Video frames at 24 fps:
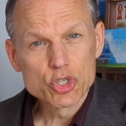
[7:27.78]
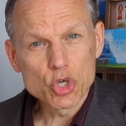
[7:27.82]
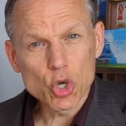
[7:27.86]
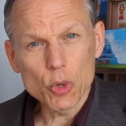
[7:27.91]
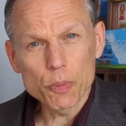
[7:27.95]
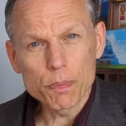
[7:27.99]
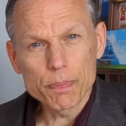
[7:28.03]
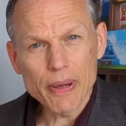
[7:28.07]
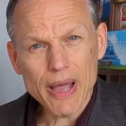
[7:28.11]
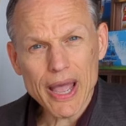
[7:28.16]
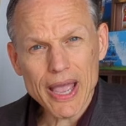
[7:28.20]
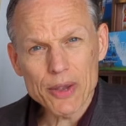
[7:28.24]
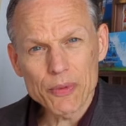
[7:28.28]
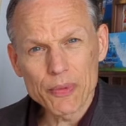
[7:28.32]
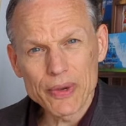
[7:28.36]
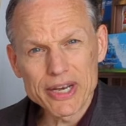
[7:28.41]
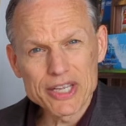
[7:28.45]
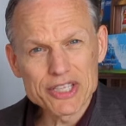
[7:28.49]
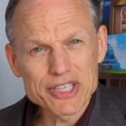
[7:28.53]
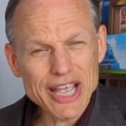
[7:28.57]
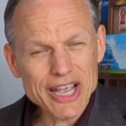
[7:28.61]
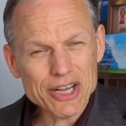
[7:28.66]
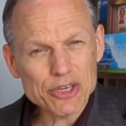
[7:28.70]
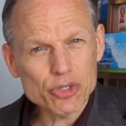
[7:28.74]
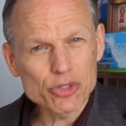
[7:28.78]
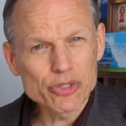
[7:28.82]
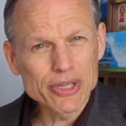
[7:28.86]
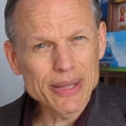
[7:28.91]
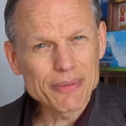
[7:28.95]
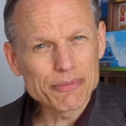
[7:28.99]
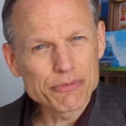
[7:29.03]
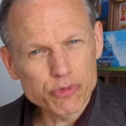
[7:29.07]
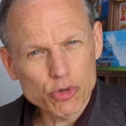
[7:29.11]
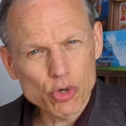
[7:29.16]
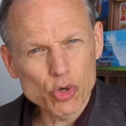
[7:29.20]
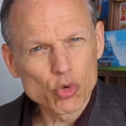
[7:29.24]
Joe Pyeweed is actually
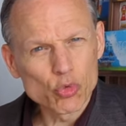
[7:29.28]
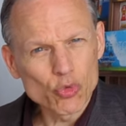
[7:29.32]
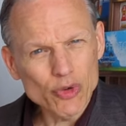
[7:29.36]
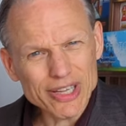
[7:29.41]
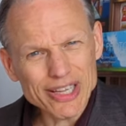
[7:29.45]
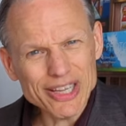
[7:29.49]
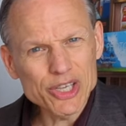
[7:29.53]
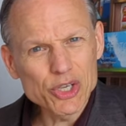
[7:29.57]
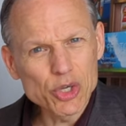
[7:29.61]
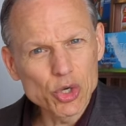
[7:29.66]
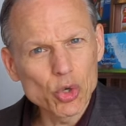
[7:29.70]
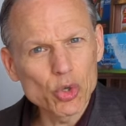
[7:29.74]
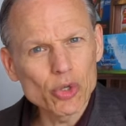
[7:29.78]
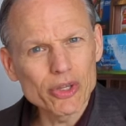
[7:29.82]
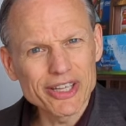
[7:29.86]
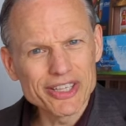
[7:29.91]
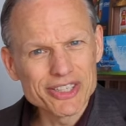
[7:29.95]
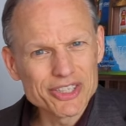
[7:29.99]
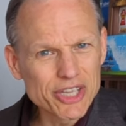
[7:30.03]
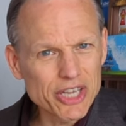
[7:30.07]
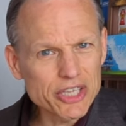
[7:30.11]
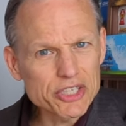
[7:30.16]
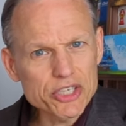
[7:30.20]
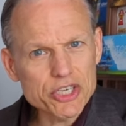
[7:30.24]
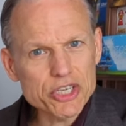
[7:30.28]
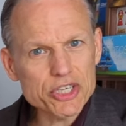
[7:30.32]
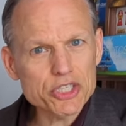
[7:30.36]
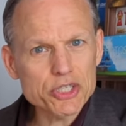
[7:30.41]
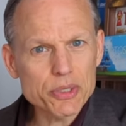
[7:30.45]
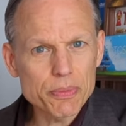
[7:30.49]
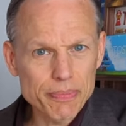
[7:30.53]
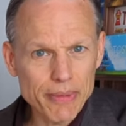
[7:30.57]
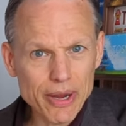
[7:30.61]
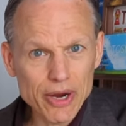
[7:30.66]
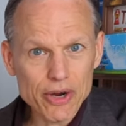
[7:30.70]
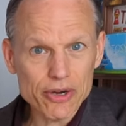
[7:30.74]
named for a really cool indigenous
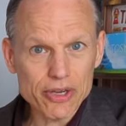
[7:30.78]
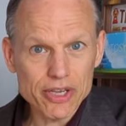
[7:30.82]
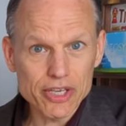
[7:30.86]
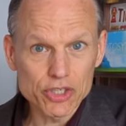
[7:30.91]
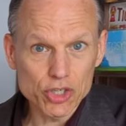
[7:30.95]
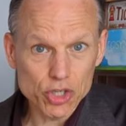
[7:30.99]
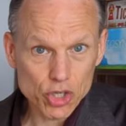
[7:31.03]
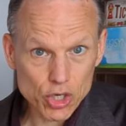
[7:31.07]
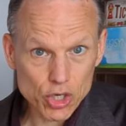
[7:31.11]
American